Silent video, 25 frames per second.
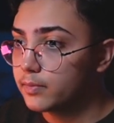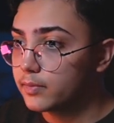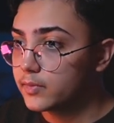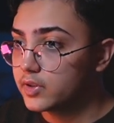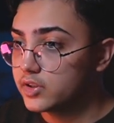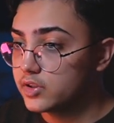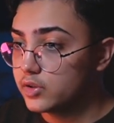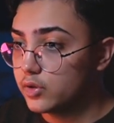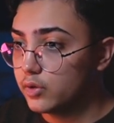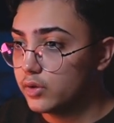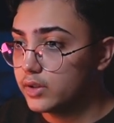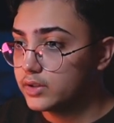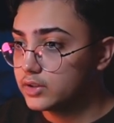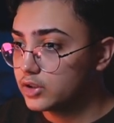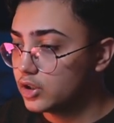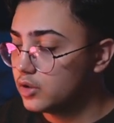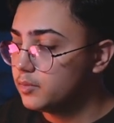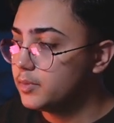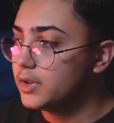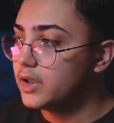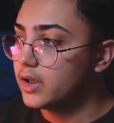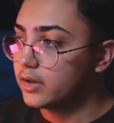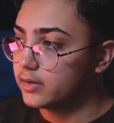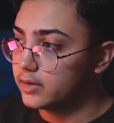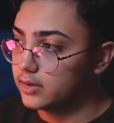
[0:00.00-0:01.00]
So it's going
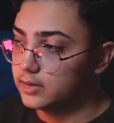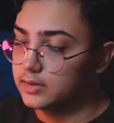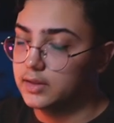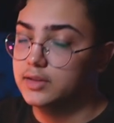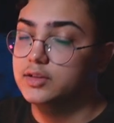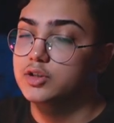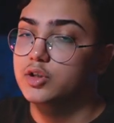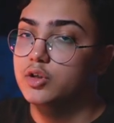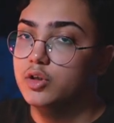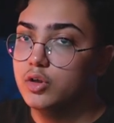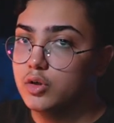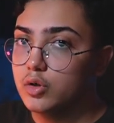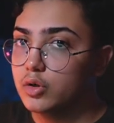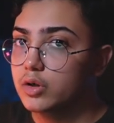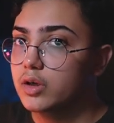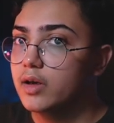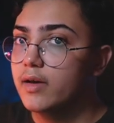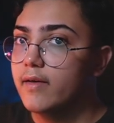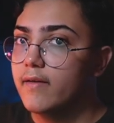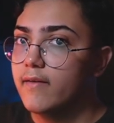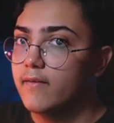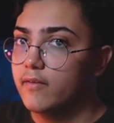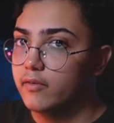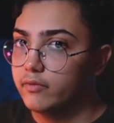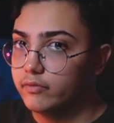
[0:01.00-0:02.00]
to be like this. It's going to look
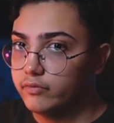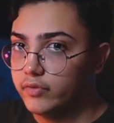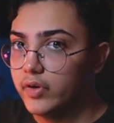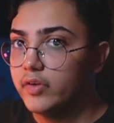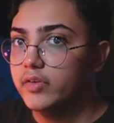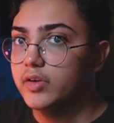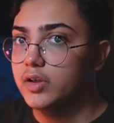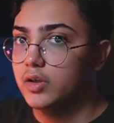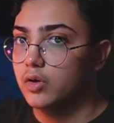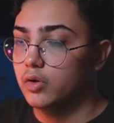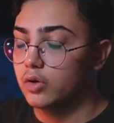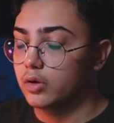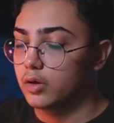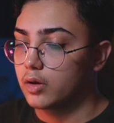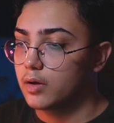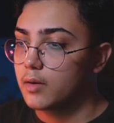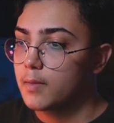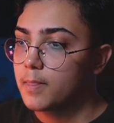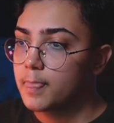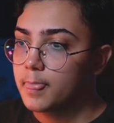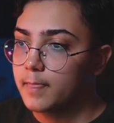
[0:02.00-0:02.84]
very long.